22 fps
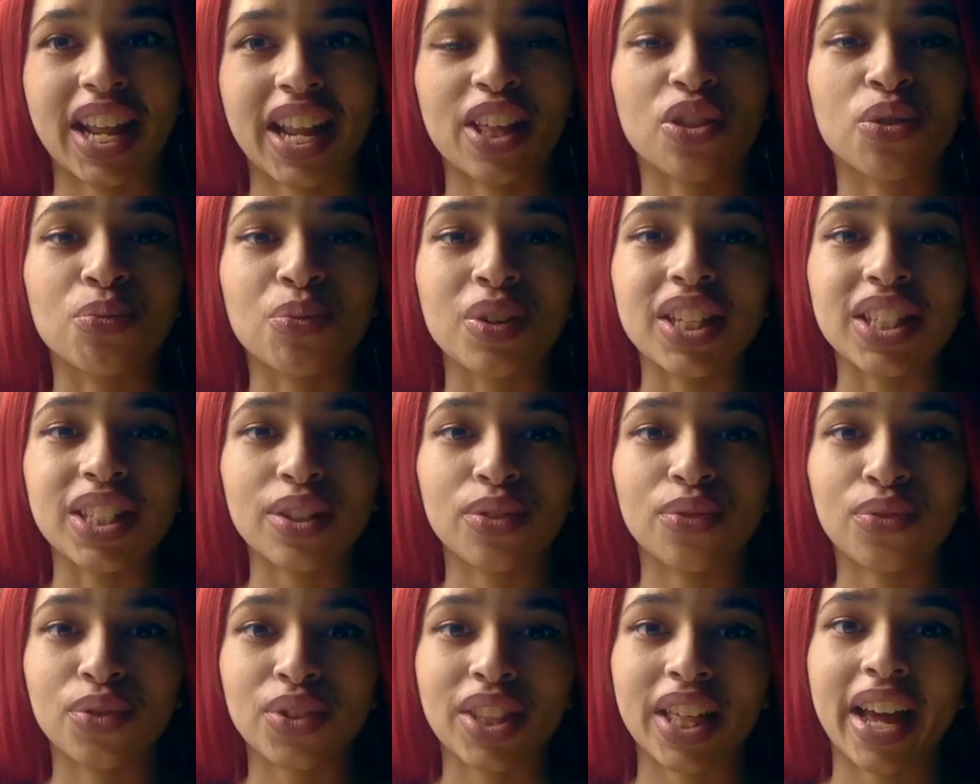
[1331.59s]
And the
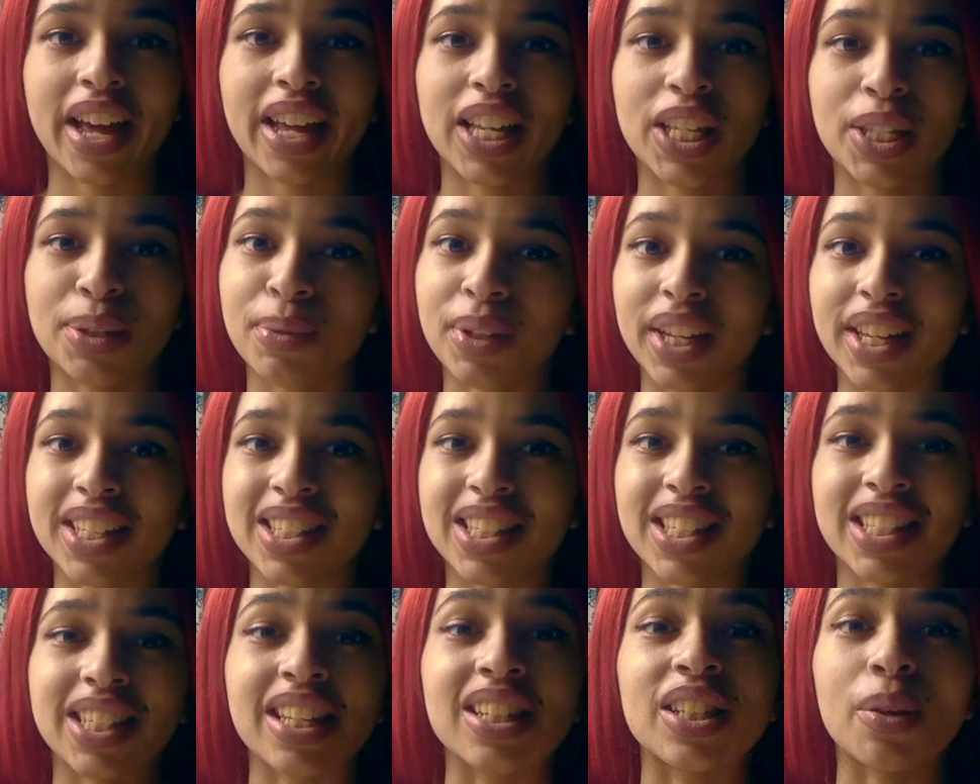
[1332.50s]
reason for that is because
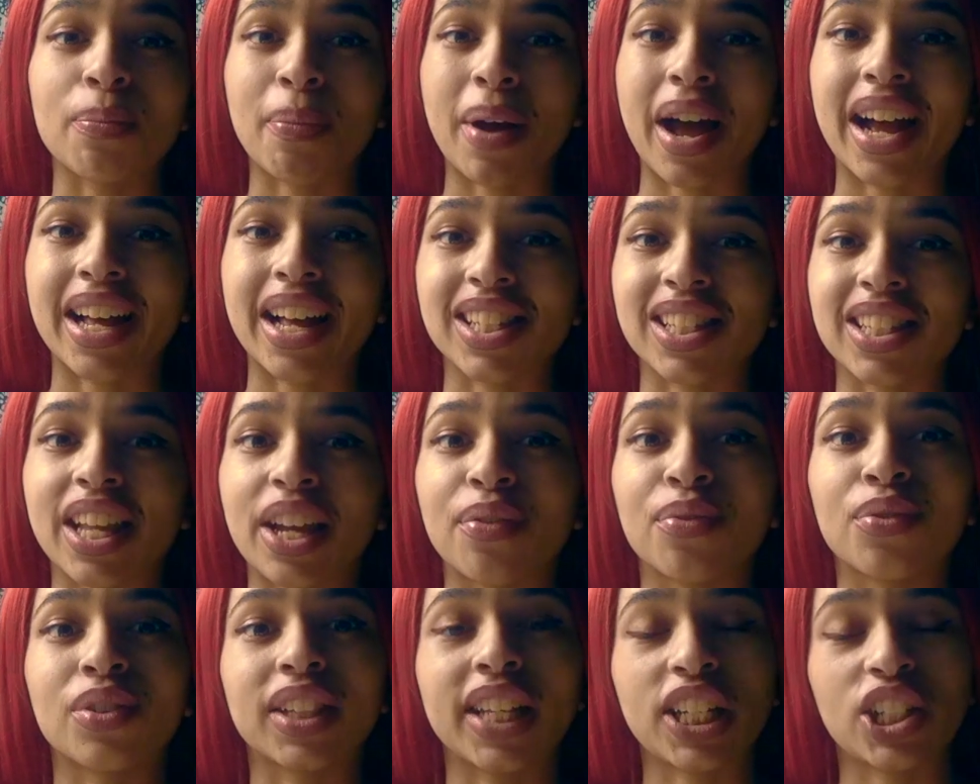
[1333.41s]
this is a past
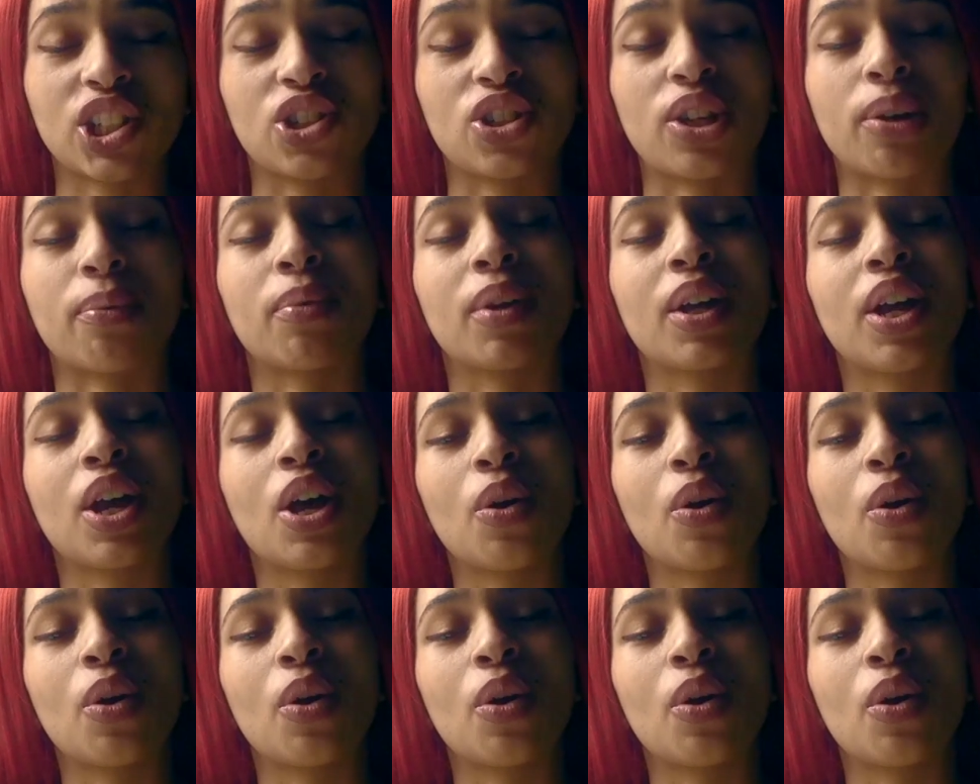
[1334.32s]
life relationship,